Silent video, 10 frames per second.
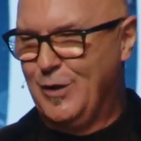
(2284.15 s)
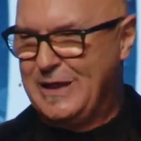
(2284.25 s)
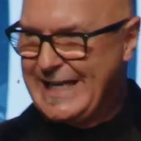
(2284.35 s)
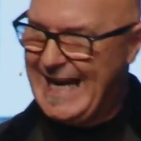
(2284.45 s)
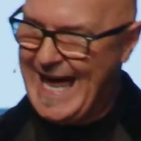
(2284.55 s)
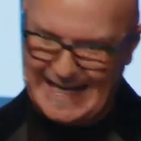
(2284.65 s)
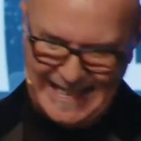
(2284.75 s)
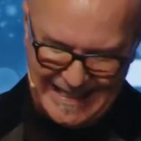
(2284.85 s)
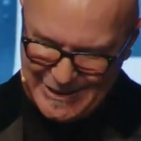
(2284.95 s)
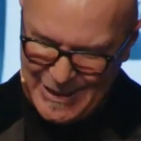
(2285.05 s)
with
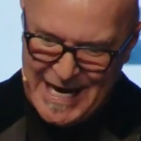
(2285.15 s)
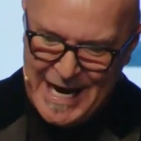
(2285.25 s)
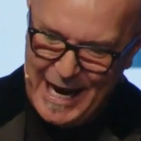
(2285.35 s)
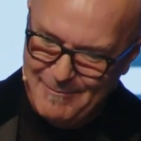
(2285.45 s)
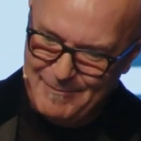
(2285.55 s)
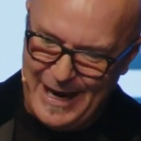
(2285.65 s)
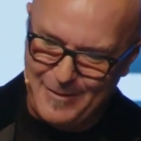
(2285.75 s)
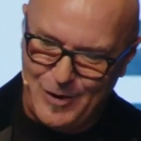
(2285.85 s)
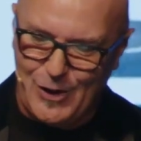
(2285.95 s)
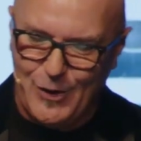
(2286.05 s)
gladness.
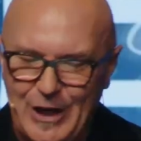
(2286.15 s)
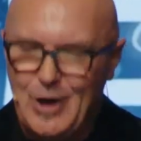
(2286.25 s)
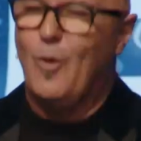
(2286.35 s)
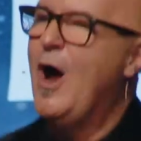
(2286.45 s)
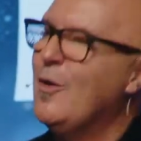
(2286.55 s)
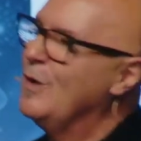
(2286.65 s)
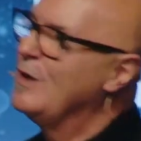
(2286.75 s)
Amen. We're going to go out